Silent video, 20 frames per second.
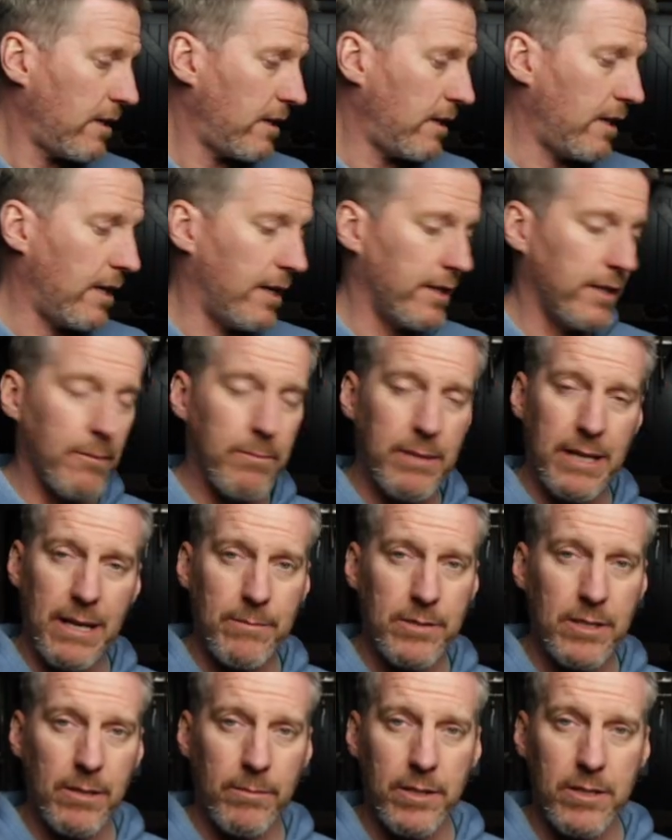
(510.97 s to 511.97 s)

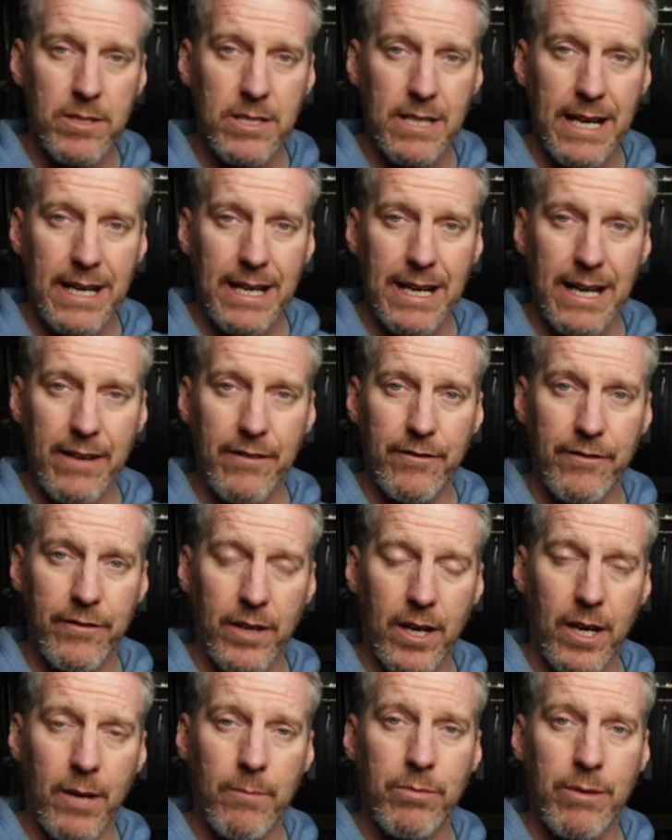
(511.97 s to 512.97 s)
BMW sat-nav
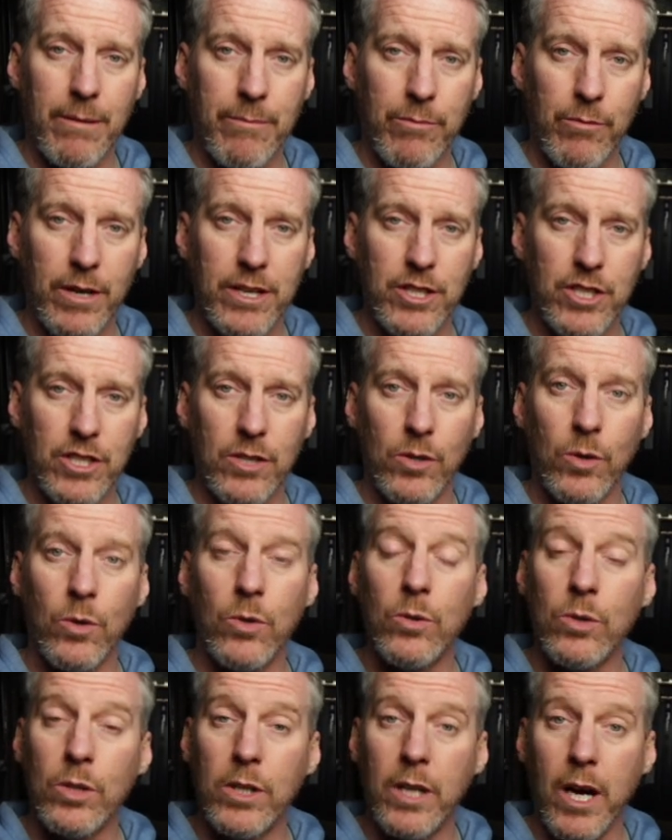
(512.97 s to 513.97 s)
preparation,
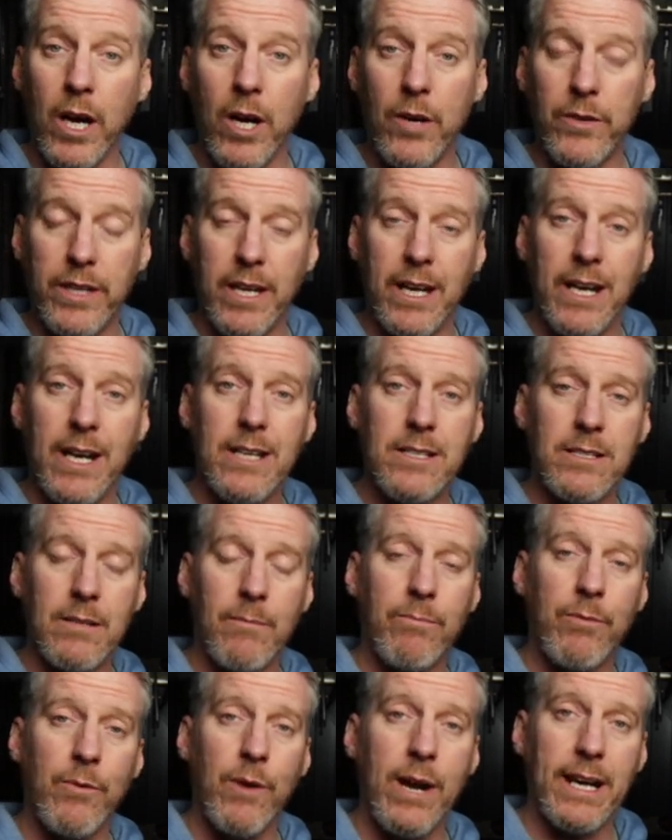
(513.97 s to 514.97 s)
although there is a
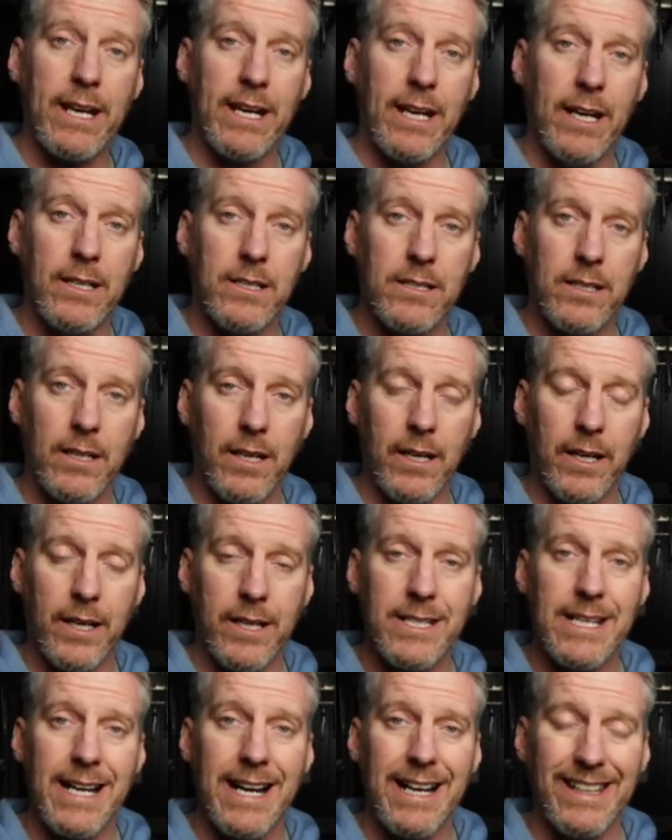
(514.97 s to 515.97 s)
bracket that an
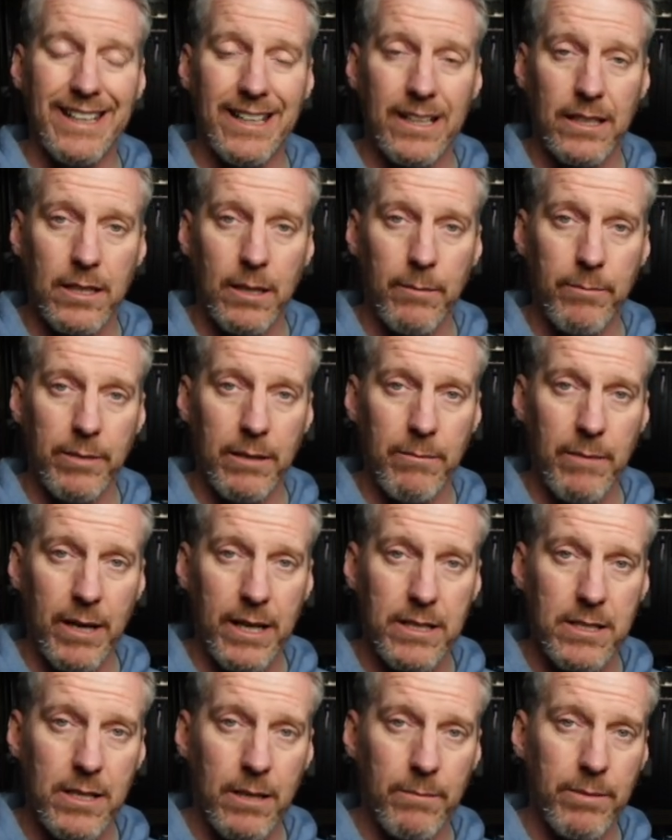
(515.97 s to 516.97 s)
Italian company
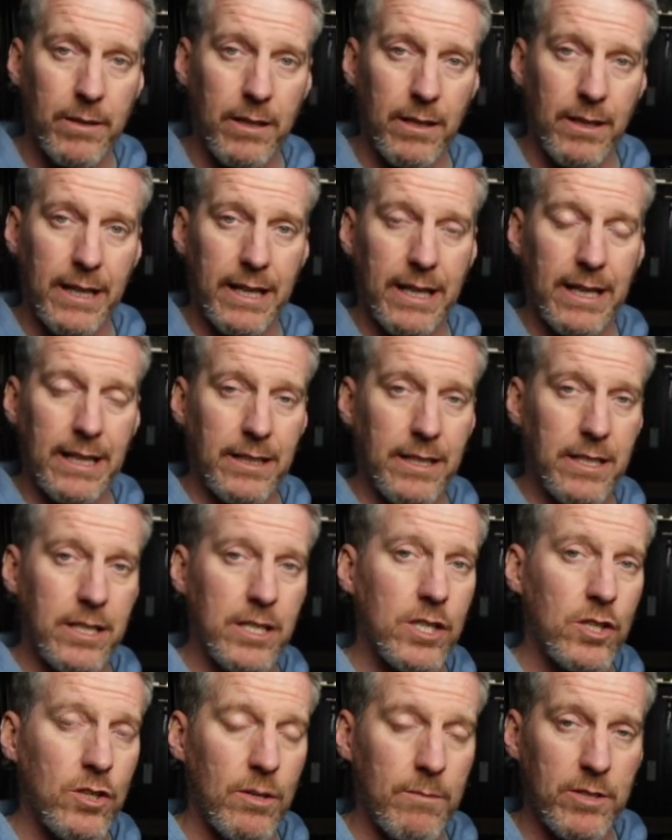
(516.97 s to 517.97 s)
makes. I'll put a link in the
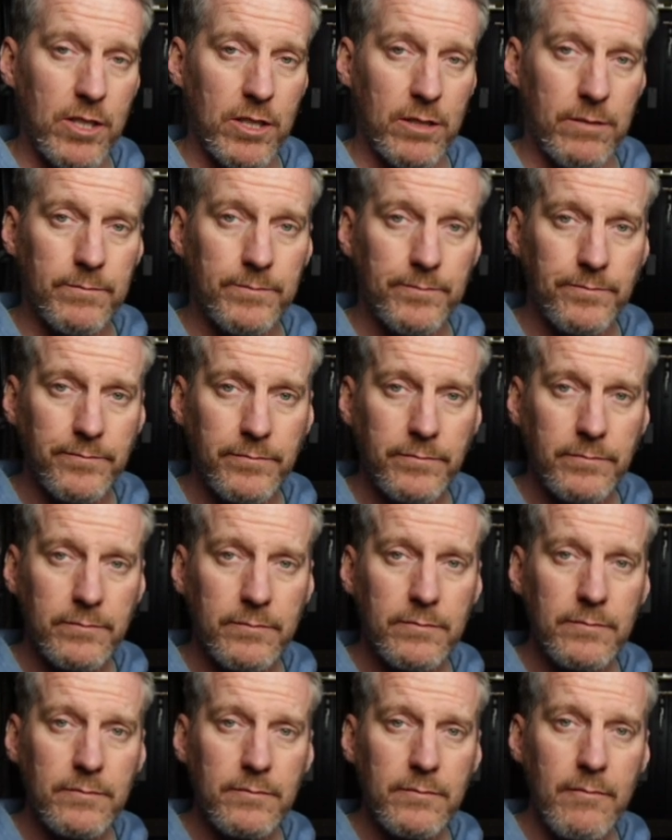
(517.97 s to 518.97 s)
description,
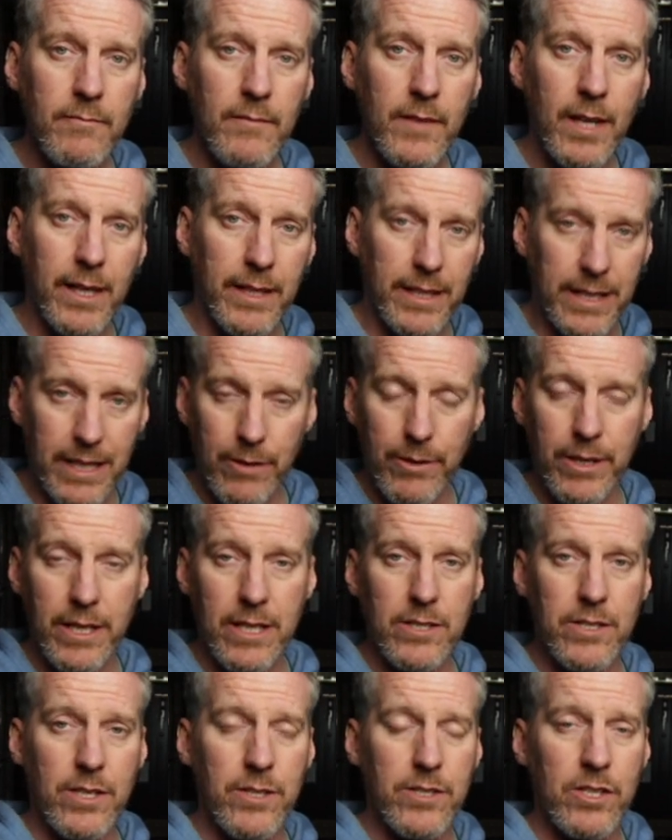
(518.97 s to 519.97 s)
and here it
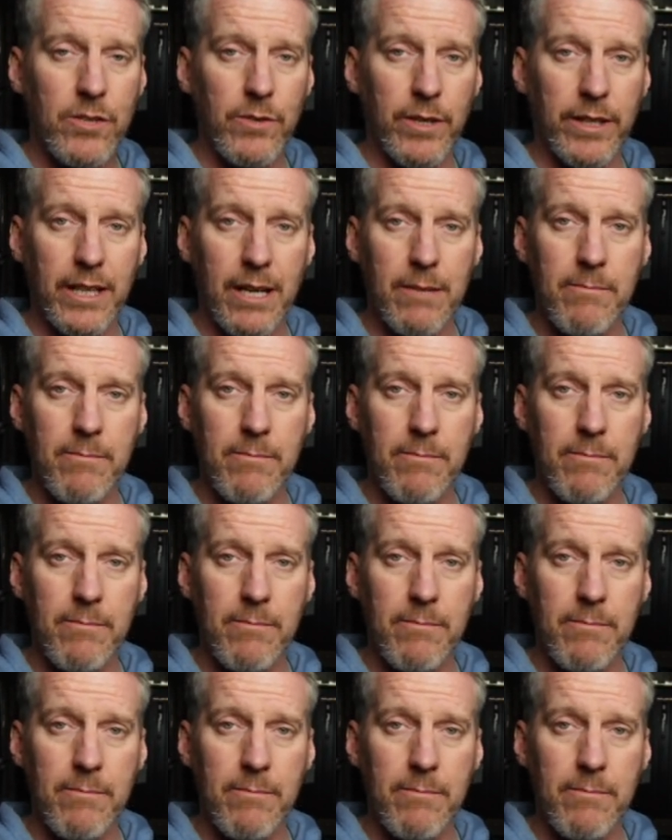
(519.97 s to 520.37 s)
is on screen.